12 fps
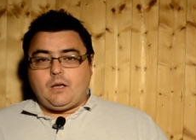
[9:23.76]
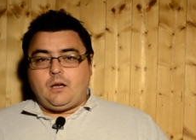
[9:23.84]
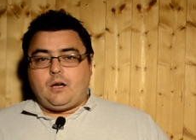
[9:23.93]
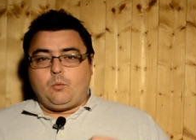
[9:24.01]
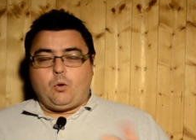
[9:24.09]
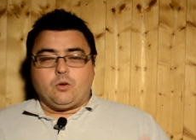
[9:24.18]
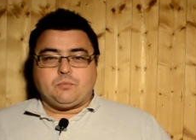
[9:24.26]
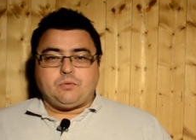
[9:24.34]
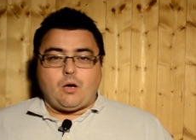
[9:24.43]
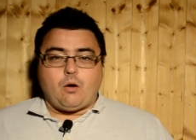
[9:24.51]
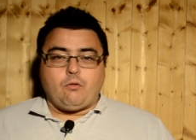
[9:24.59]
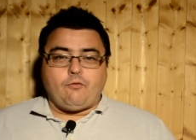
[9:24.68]
uh, water
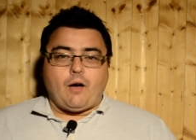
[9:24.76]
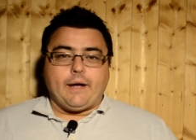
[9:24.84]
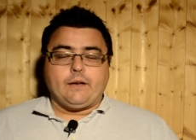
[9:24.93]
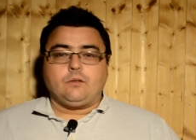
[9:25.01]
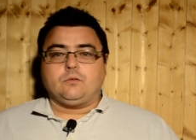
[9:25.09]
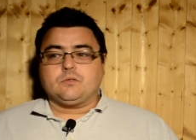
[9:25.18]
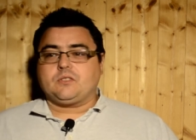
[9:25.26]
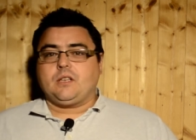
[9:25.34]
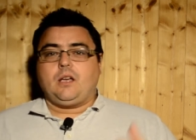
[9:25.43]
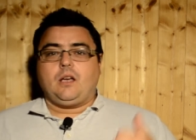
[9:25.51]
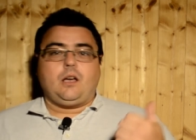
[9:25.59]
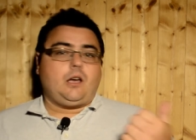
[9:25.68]

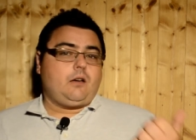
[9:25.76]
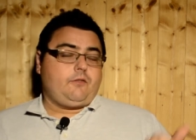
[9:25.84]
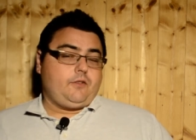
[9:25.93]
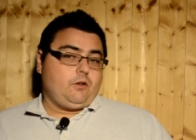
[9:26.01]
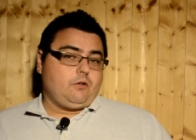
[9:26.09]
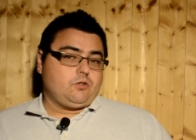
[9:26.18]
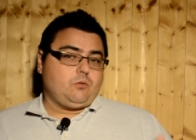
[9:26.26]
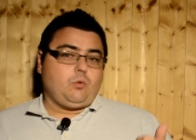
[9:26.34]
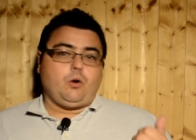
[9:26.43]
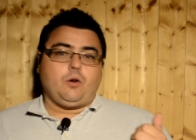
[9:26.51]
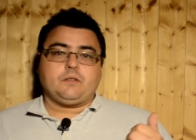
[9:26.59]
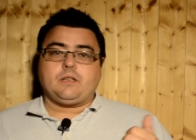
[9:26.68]
profiles uh, for Yorkshire
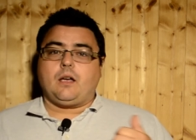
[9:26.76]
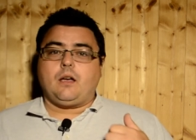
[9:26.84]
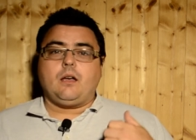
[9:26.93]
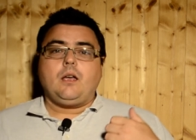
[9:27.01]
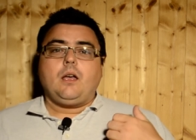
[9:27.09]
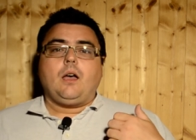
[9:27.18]
Water,